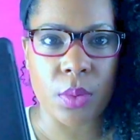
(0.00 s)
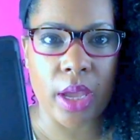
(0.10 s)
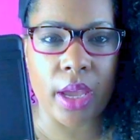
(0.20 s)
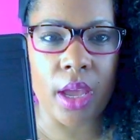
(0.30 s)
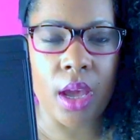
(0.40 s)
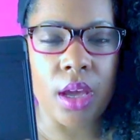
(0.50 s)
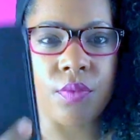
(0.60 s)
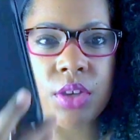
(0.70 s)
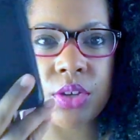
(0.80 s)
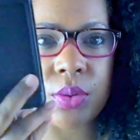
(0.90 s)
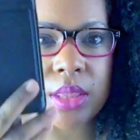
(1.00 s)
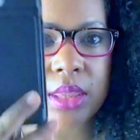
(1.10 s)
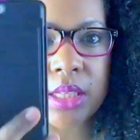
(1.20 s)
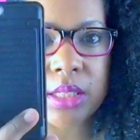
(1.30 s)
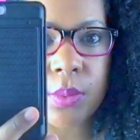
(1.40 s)
way. If you do it
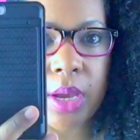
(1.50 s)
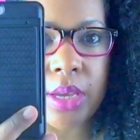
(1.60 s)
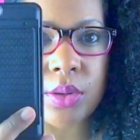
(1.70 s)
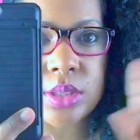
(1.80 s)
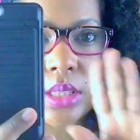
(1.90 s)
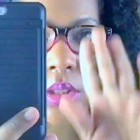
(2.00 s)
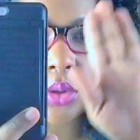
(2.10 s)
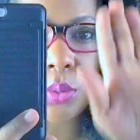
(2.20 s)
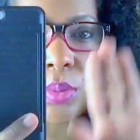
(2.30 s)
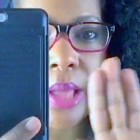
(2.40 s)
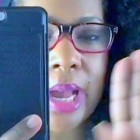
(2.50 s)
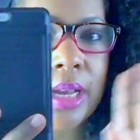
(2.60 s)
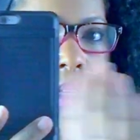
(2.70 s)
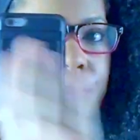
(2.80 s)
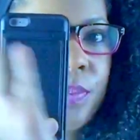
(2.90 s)
this way, you'll see little
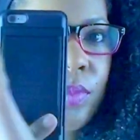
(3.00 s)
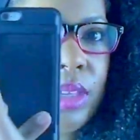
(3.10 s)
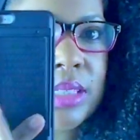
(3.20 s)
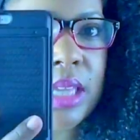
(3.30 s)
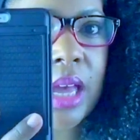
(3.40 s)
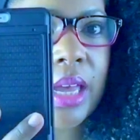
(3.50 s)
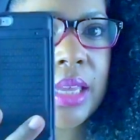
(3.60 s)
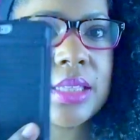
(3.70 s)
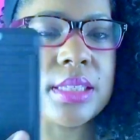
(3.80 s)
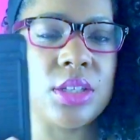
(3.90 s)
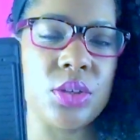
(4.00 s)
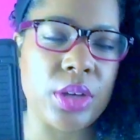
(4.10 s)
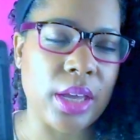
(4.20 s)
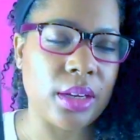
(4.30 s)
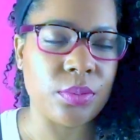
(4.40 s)
black sides and you
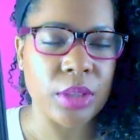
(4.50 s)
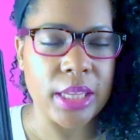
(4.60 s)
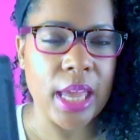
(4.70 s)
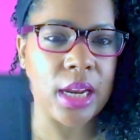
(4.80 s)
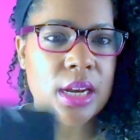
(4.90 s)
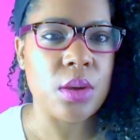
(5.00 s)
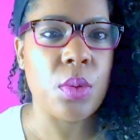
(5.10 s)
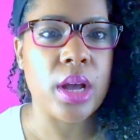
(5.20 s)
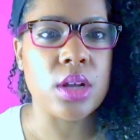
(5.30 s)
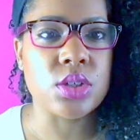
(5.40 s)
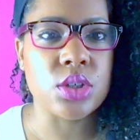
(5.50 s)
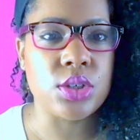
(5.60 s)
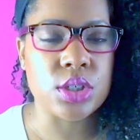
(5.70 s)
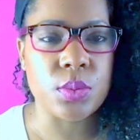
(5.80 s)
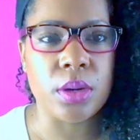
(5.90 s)
can't really edit it well. So you
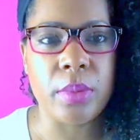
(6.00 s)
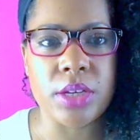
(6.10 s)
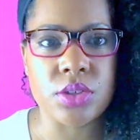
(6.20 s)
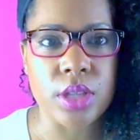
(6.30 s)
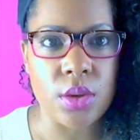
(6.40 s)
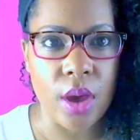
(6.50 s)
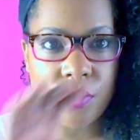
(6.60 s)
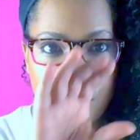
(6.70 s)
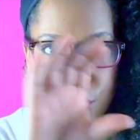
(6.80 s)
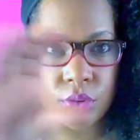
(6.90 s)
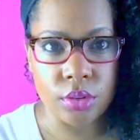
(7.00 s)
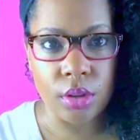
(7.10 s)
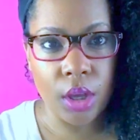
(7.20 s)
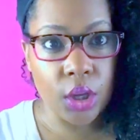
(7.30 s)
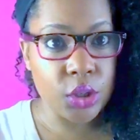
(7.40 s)
just want to make sure that you have a
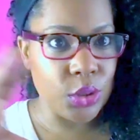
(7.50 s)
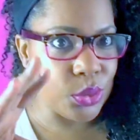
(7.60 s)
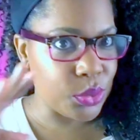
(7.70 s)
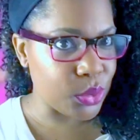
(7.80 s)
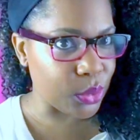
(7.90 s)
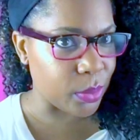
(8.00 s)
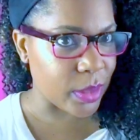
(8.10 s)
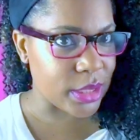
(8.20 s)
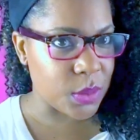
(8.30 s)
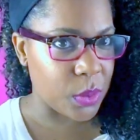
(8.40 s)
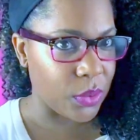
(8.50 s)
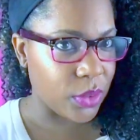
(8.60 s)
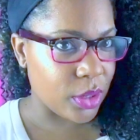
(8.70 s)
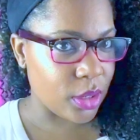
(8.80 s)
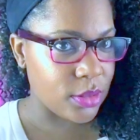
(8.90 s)
full YouTube
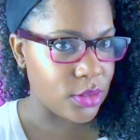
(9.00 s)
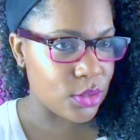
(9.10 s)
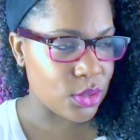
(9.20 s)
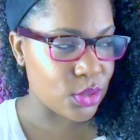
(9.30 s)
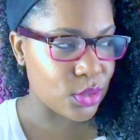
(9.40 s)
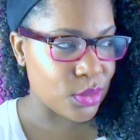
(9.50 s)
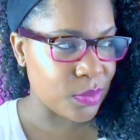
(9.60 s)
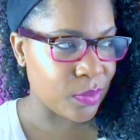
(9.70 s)
experience.